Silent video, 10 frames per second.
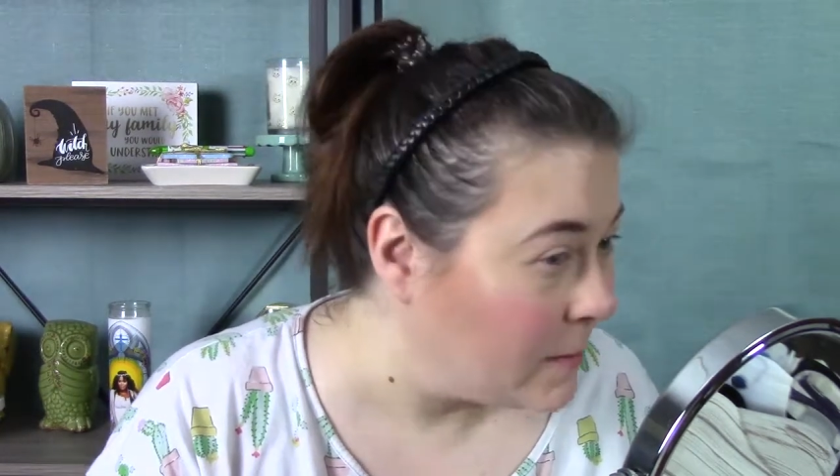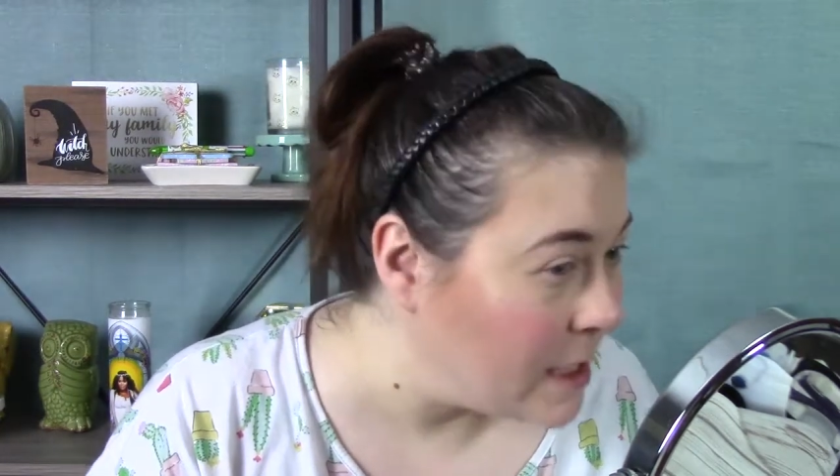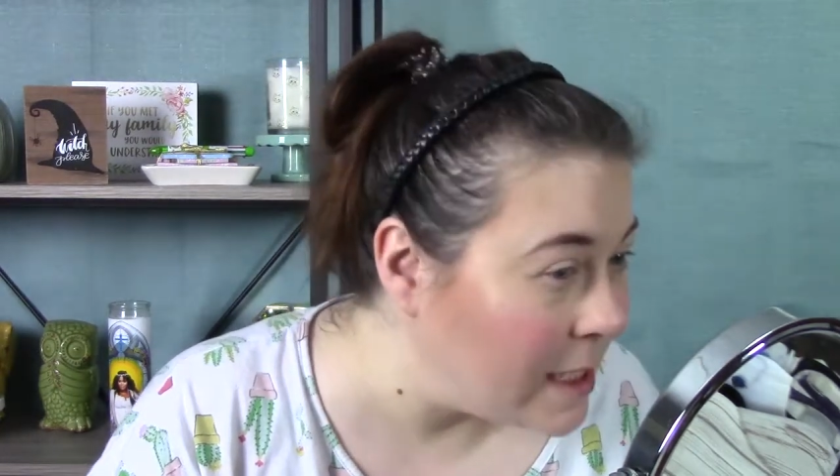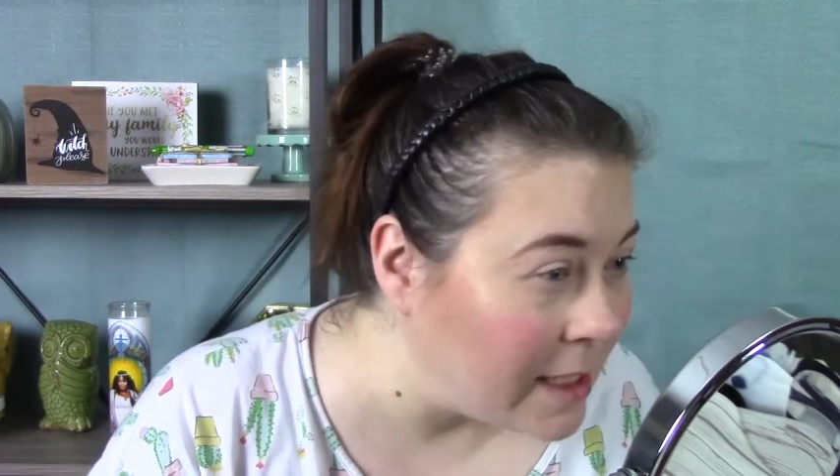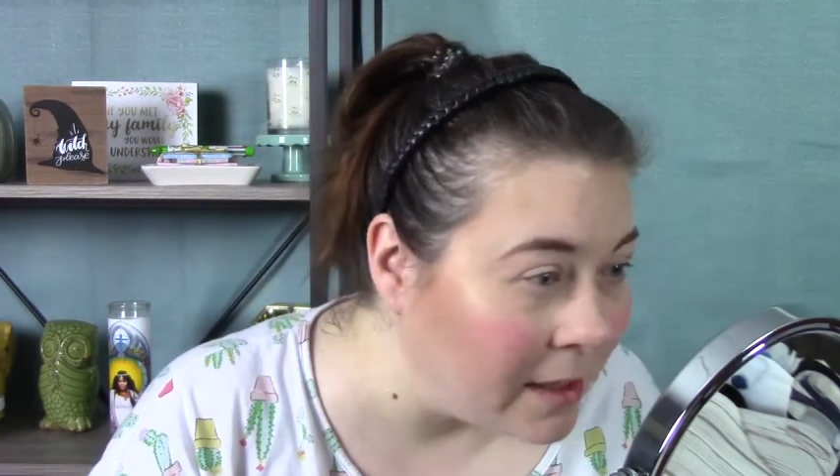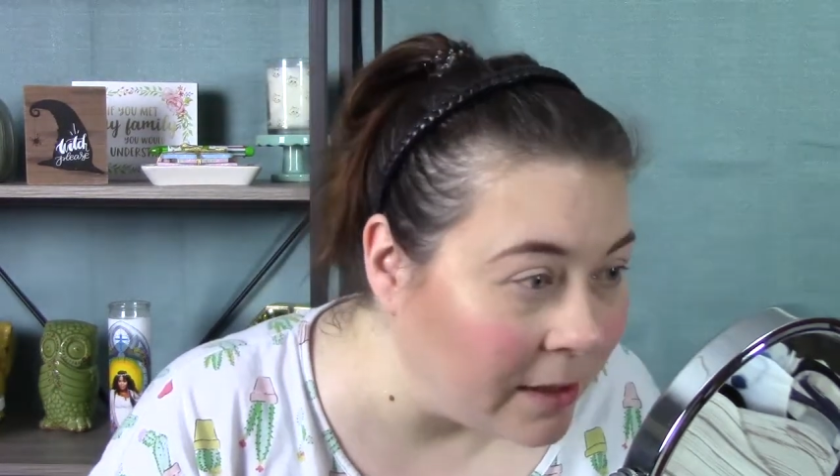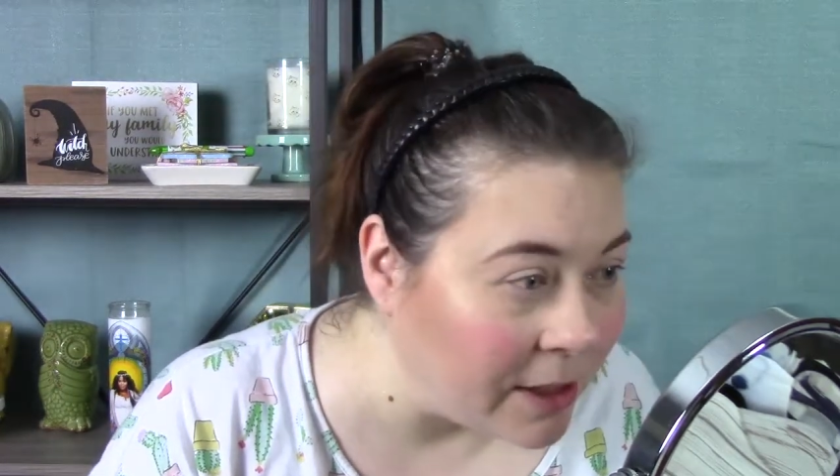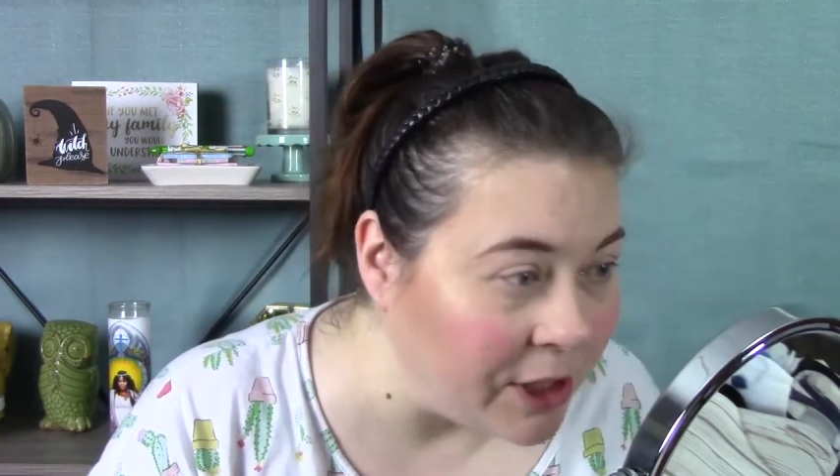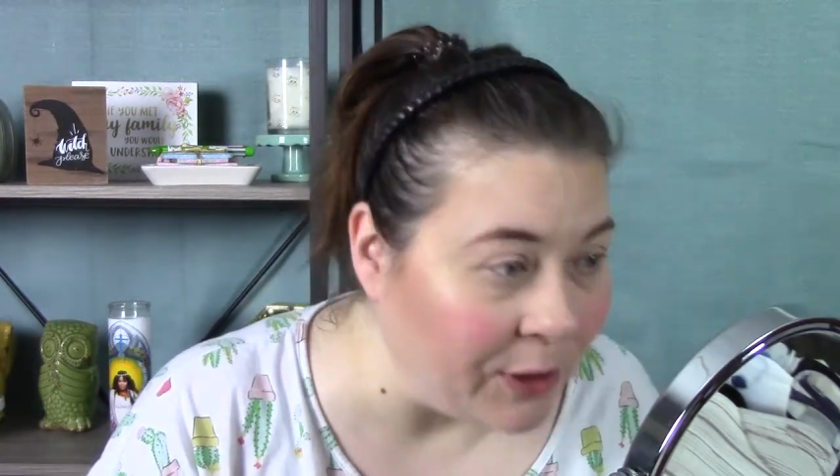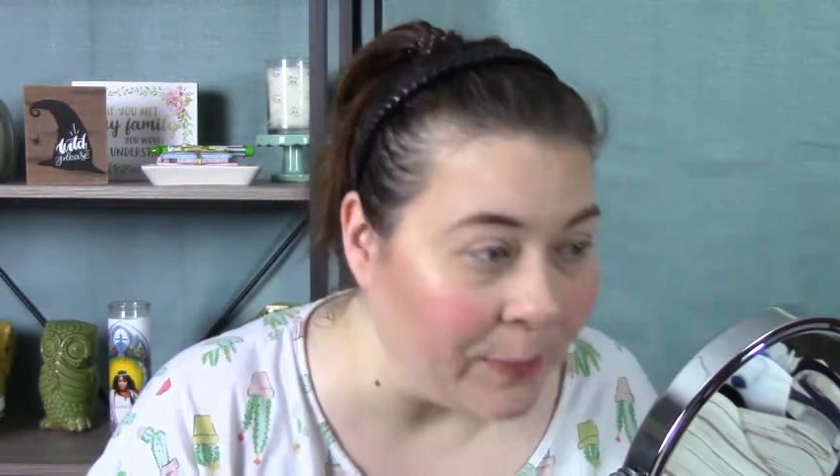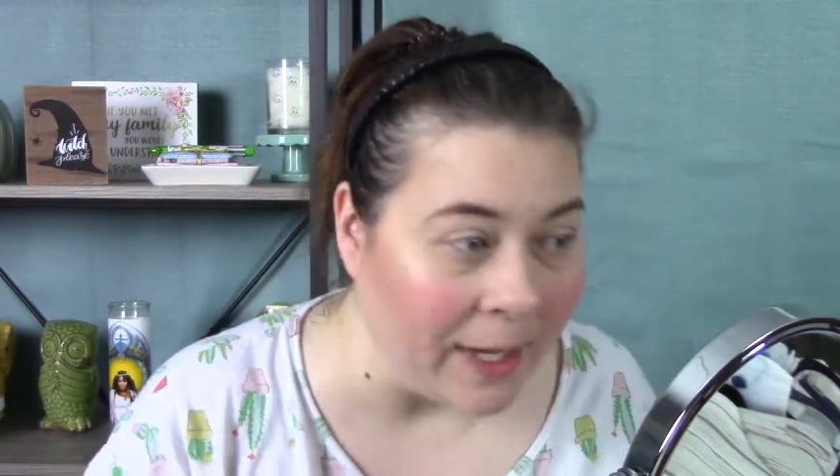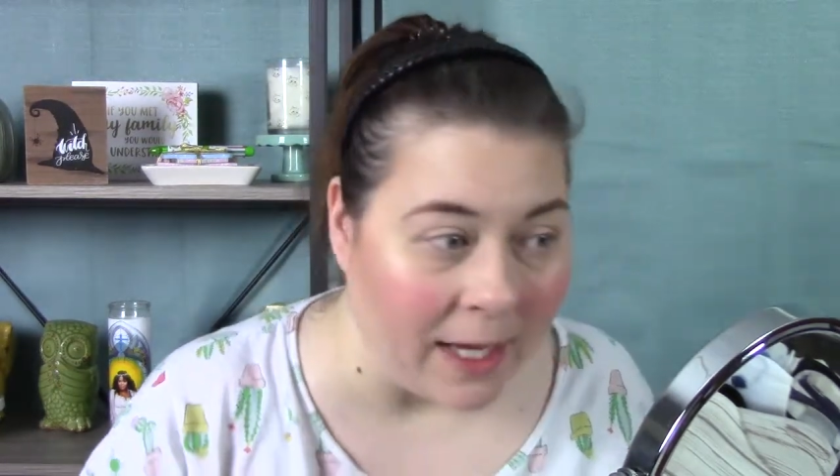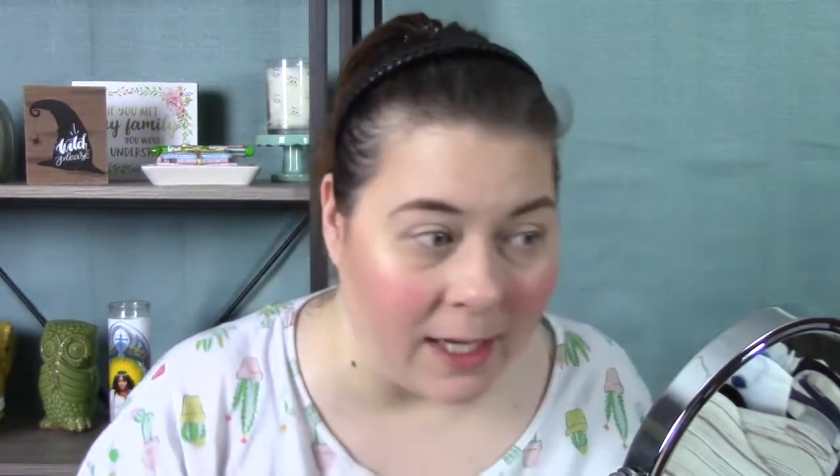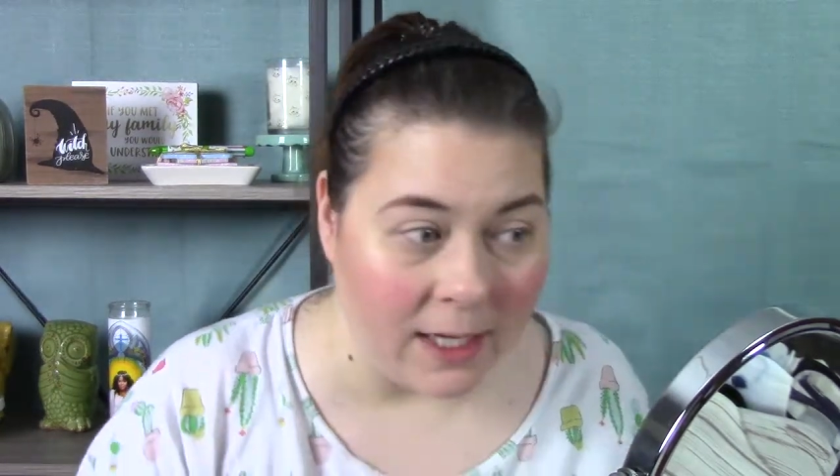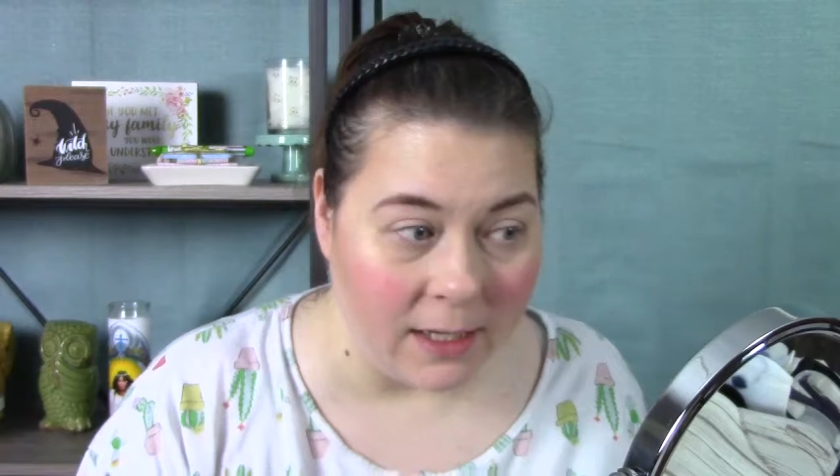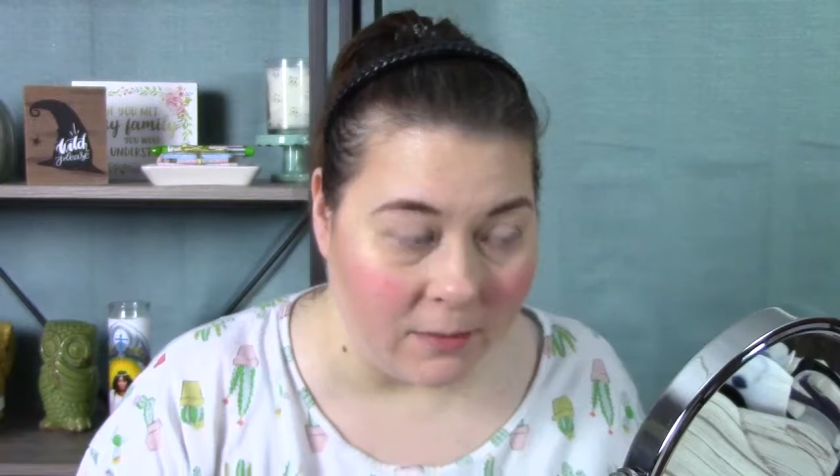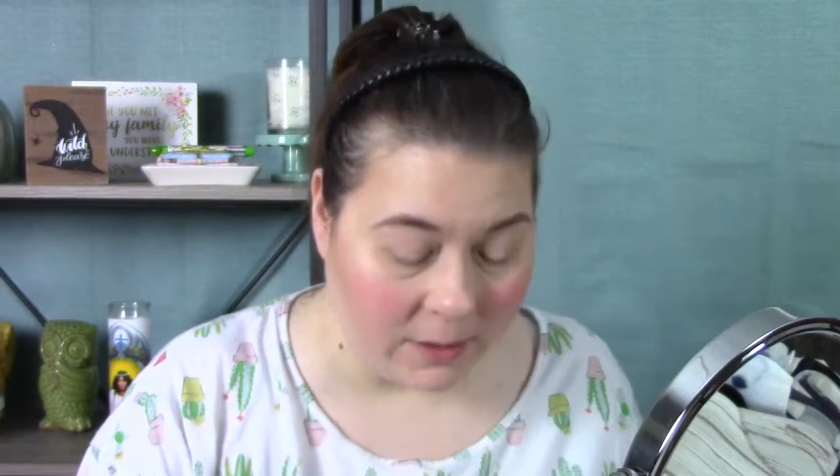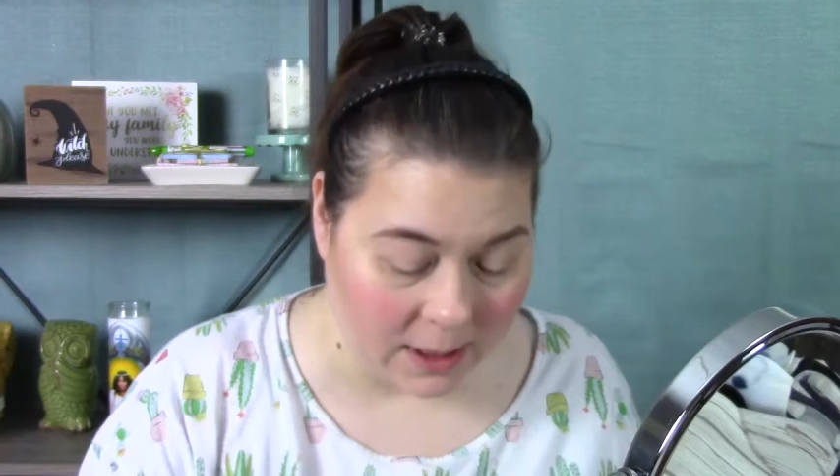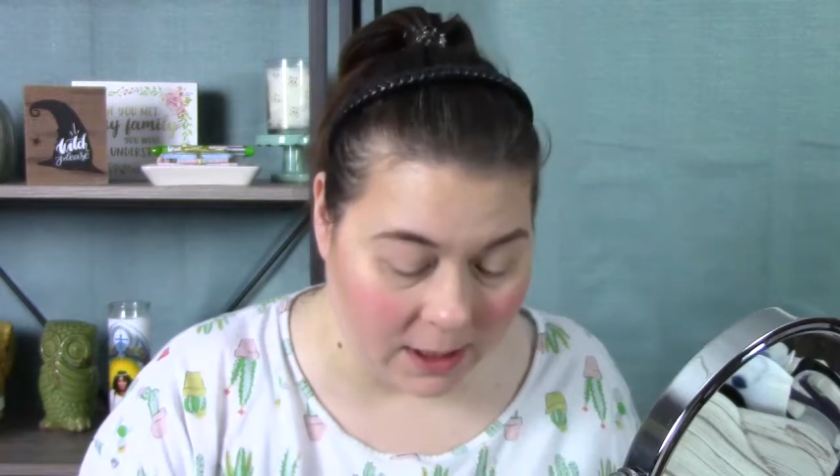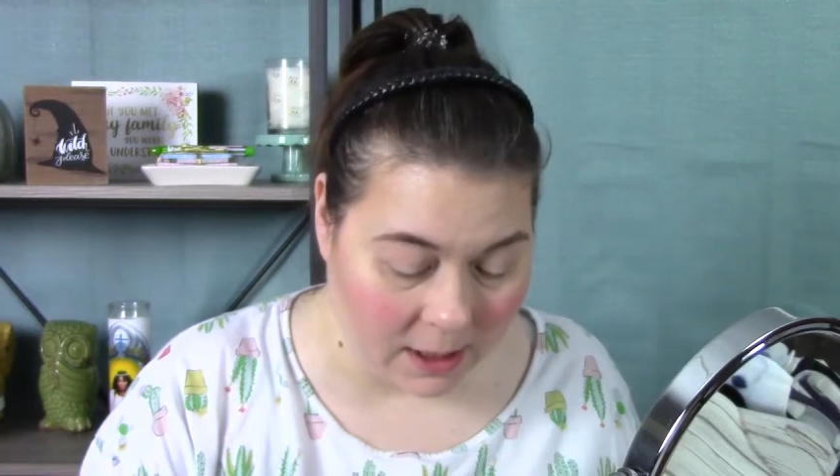It doesn't look too bad, I don't
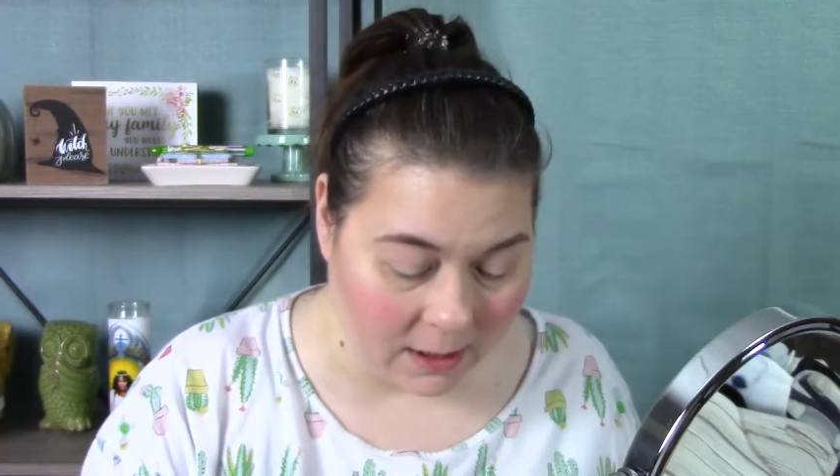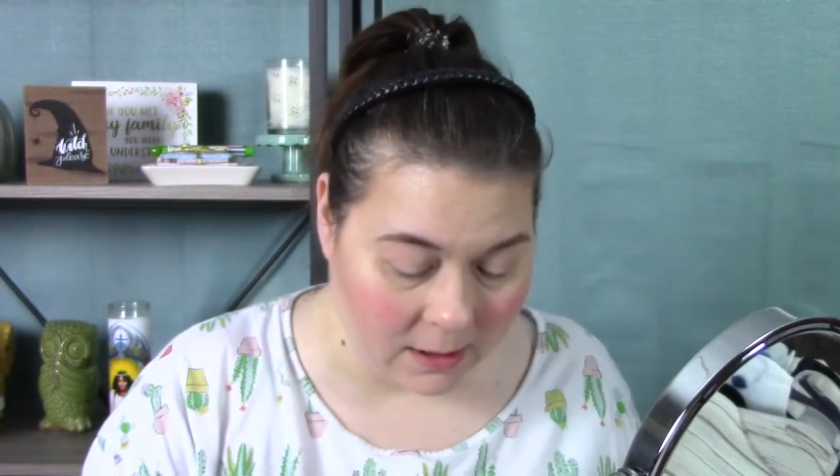think.